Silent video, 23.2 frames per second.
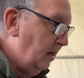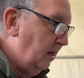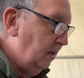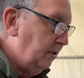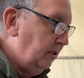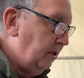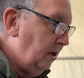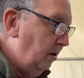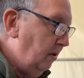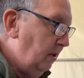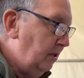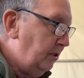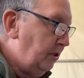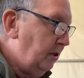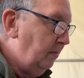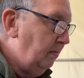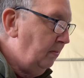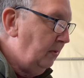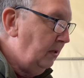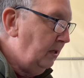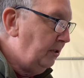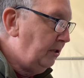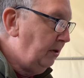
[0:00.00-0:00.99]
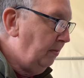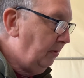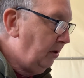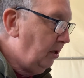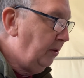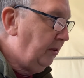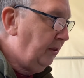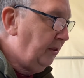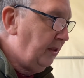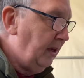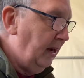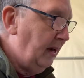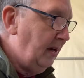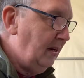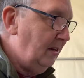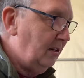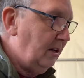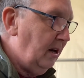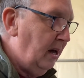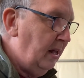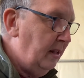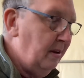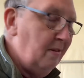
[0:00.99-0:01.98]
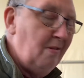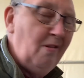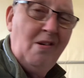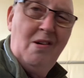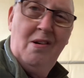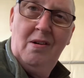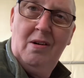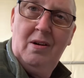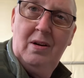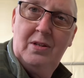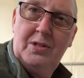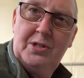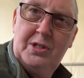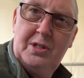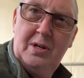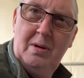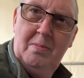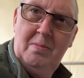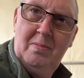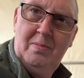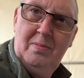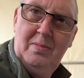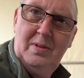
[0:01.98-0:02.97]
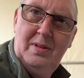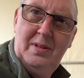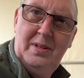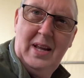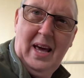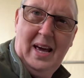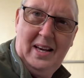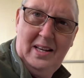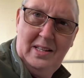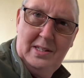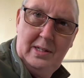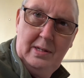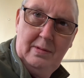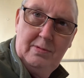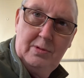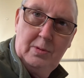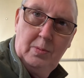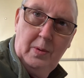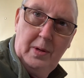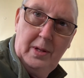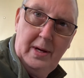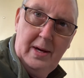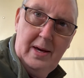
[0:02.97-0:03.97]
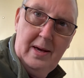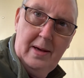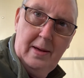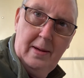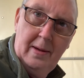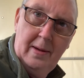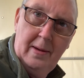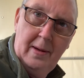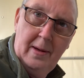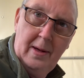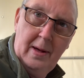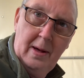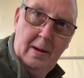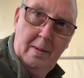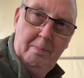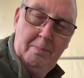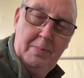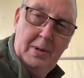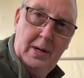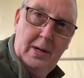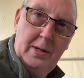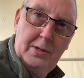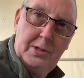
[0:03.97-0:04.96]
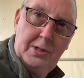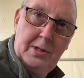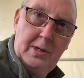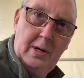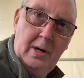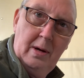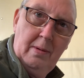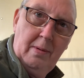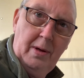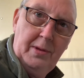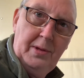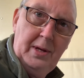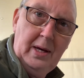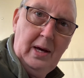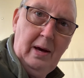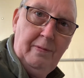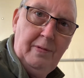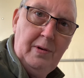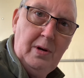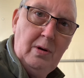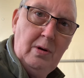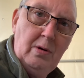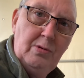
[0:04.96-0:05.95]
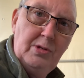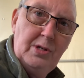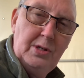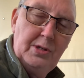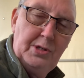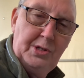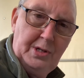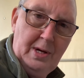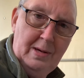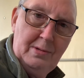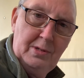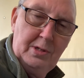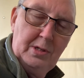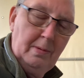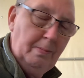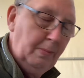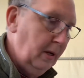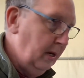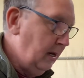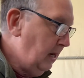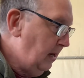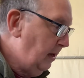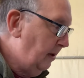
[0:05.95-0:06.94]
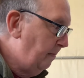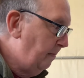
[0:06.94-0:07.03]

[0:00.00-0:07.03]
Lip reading: So there's some good things, and there are some negatives with it, but I think if you use it sensibly,